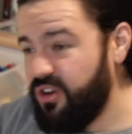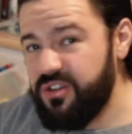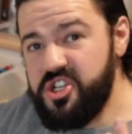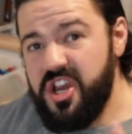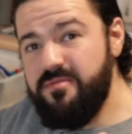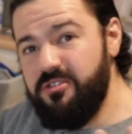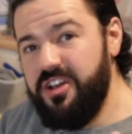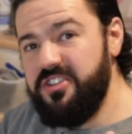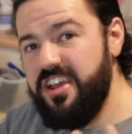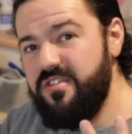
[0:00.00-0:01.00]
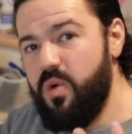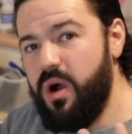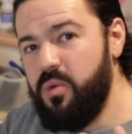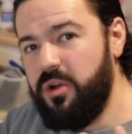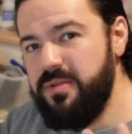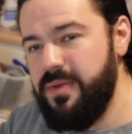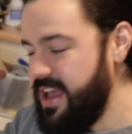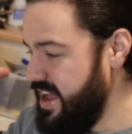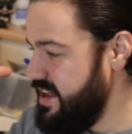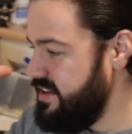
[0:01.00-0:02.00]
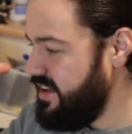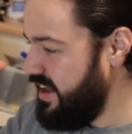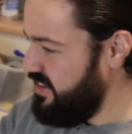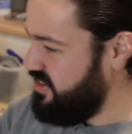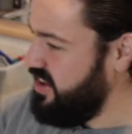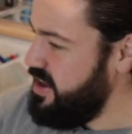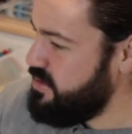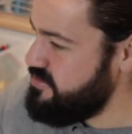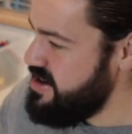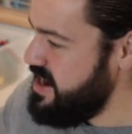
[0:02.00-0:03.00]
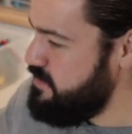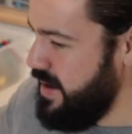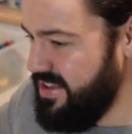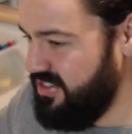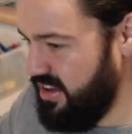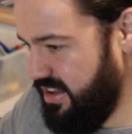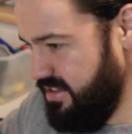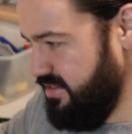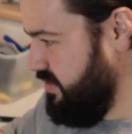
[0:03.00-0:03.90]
got a general idea of what I want in my head, and it seems really basic.